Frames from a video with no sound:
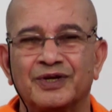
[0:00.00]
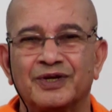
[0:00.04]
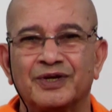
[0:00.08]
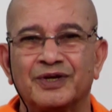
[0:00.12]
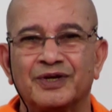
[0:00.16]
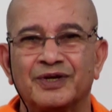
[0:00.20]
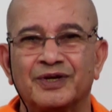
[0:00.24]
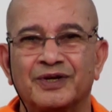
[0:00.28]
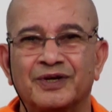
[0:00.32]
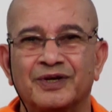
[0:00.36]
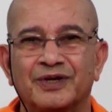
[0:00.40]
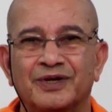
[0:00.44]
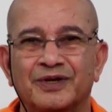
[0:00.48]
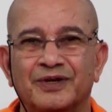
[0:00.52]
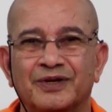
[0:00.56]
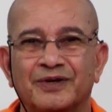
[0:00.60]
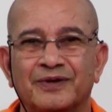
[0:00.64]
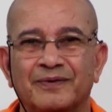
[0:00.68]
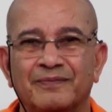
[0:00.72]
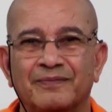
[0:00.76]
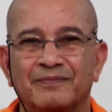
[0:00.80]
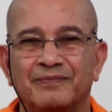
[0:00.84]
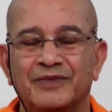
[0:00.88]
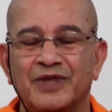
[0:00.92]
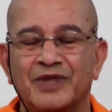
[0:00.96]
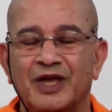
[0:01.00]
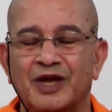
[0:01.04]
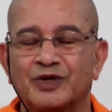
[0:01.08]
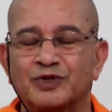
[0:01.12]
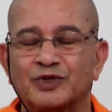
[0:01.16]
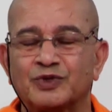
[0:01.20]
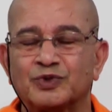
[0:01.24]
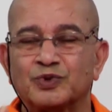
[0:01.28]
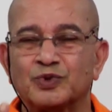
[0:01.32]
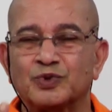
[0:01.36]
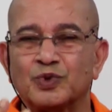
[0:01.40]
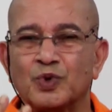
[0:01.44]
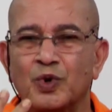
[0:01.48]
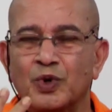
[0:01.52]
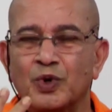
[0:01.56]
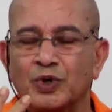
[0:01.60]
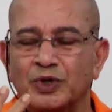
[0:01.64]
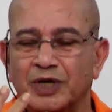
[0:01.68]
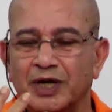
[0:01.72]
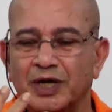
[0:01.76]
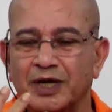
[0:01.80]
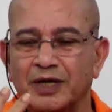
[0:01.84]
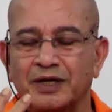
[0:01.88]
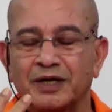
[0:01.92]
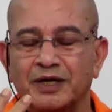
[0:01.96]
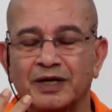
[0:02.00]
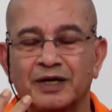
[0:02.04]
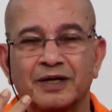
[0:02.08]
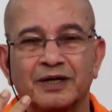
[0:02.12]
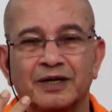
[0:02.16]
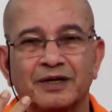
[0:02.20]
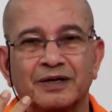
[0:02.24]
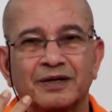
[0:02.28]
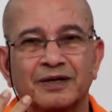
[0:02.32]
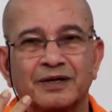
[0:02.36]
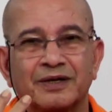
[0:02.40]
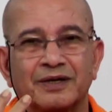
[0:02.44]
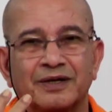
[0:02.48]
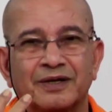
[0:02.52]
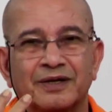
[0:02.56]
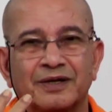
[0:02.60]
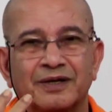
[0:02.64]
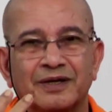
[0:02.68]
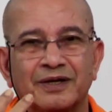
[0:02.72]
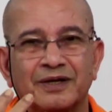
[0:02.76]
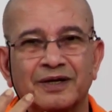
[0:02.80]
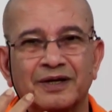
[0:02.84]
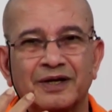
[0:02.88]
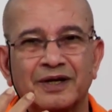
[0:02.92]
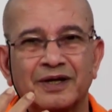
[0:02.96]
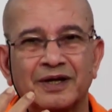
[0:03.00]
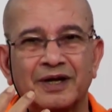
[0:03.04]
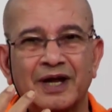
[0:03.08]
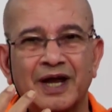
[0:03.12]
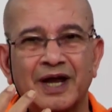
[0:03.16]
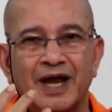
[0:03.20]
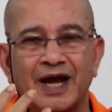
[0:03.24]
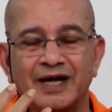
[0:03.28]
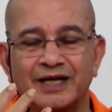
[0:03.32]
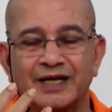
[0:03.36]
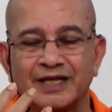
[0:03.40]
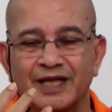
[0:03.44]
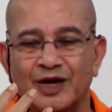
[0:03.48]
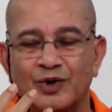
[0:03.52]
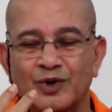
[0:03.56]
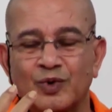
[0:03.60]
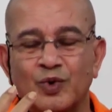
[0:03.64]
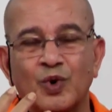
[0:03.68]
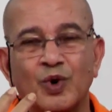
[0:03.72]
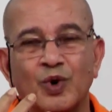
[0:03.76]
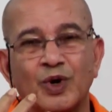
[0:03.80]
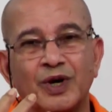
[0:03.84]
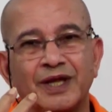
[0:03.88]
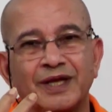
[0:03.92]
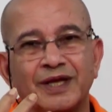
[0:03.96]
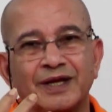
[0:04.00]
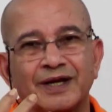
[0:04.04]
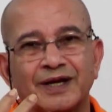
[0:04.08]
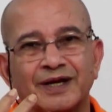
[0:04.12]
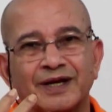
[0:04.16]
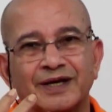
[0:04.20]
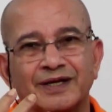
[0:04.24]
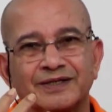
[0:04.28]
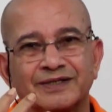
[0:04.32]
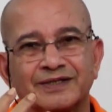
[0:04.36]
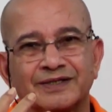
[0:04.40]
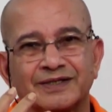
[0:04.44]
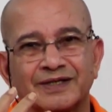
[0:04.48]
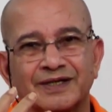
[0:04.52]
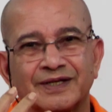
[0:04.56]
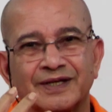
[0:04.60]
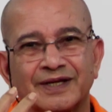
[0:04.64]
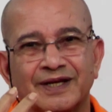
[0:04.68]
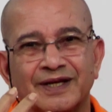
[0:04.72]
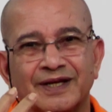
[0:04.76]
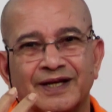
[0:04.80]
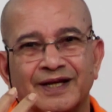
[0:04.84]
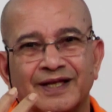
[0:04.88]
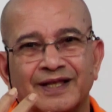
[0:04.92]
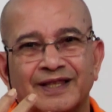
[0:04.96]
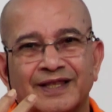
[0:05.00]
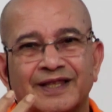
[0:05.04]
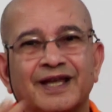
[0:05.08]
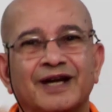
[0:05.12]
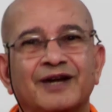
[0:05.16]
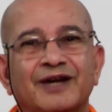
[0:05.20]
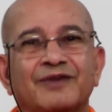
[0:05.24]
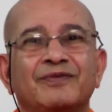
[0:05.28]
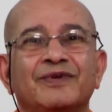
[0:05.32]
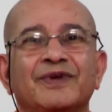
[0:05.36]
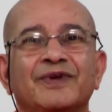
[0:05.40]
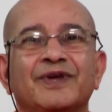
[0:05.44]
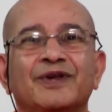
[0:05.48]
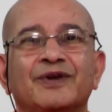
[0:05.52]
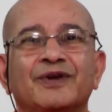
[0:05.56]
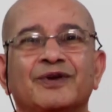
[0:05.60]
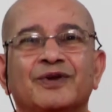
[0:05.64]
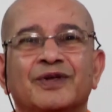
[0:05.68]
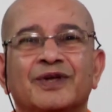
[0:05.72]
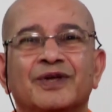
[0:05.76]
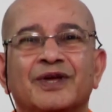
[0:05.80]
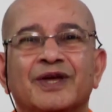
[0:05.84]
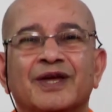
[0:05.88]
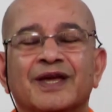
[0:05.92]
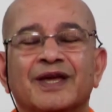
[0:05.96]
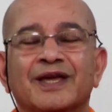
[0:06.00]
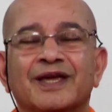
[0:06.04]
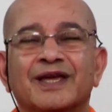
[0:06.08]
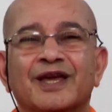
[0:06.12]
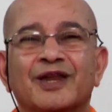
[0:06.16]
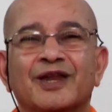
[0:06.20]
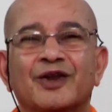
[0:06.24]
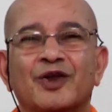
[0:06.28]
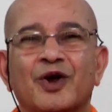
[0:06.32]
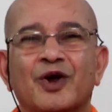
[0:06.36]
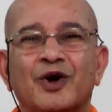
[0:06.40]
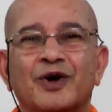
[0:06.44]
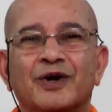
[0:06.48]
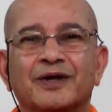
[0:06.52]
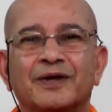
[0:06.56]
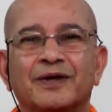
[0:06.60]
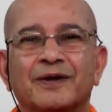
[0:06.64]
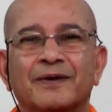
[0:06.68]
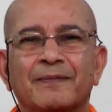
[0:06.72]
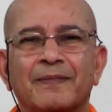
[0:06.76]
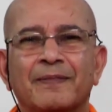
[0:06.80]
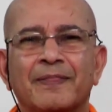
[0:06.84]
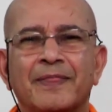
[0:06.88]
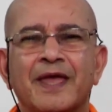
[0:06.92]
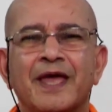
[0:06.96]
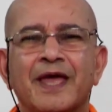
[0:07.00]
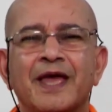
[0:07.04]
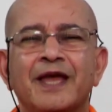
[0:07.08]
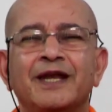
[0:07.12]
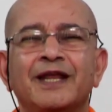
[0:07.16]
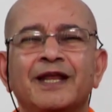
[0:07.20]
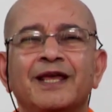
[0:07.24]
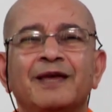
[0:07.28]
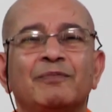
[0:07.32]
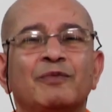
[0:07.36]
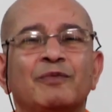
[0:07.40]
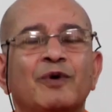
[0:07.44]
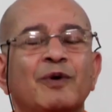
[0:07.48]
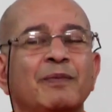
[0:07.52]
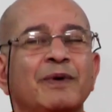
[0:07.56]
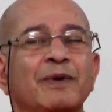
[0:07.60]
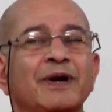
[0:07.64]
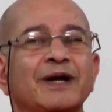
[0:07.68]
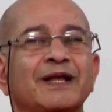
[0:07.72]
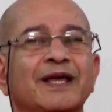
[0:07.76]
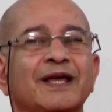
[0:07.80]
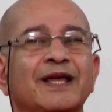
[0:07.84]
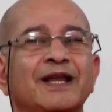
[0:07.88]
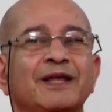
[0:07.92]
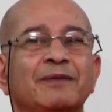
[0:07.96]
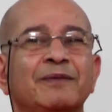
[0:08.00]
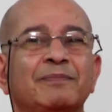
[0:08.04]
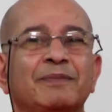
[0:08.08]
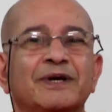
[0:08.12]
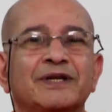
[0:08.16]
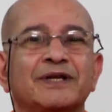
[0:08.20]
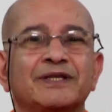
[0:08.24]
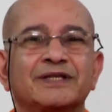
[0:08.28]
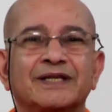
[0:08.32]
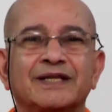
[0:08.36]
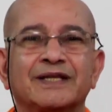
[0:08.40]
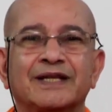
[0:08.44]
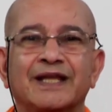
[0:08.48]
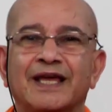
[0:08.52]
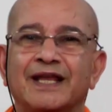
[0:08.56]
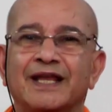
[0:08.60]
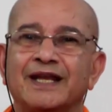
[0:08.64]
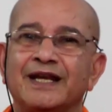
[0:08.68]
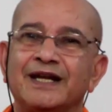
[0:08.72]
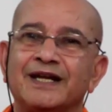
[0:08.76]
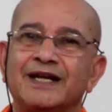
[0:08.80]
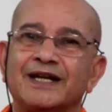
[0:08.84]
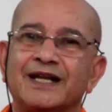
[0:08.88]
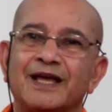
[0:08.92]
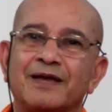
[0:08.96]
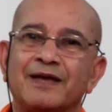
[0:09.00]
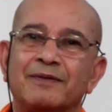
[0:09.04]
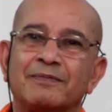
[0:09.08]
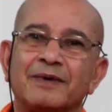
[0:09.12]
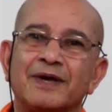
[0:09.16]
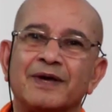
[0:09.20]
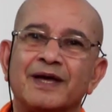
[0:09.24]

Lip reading: They are so tender and they are holding us that we cannot. Any moment, any person, any time,